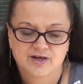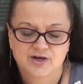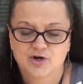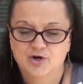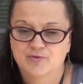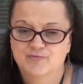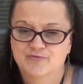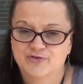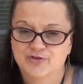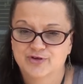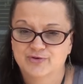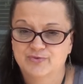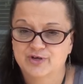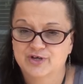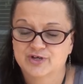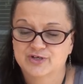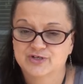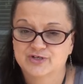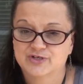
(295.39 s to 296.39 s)
hopefully we
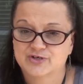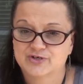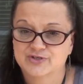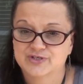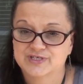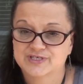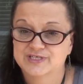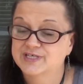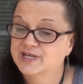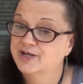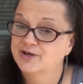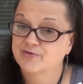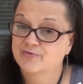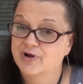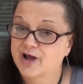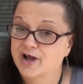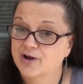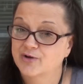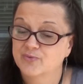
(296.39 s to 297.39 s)
can turn this day
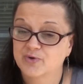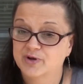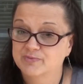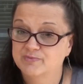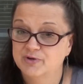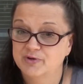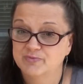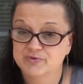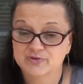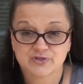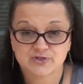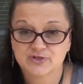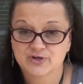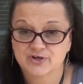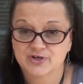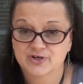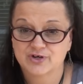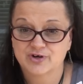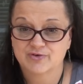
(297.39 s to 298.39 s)
around when people
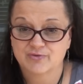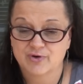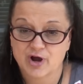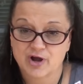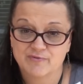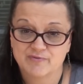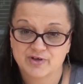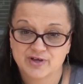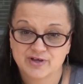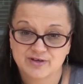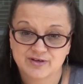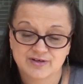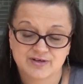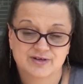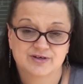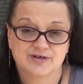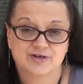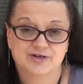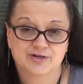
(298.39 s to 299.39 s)
start arriving,
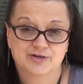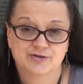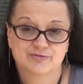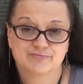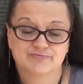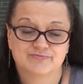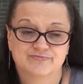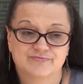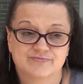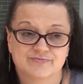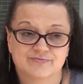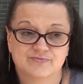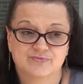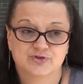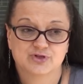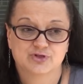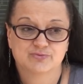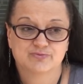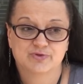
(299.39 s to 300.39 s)
um,
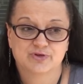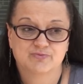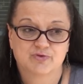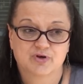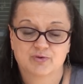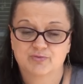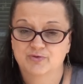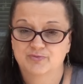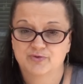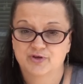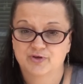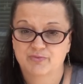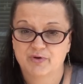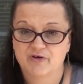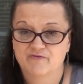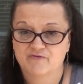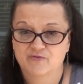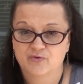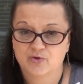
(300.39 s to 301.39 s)
which will be probably
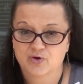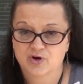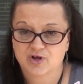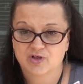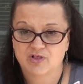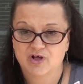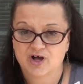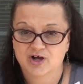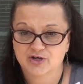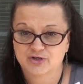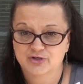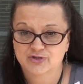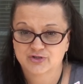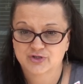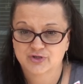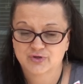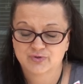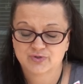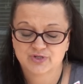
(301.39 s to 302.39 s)
about four o'clock or
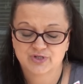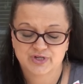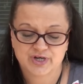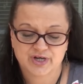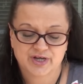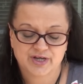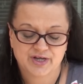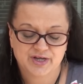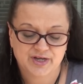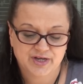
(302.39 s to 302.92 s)
so today,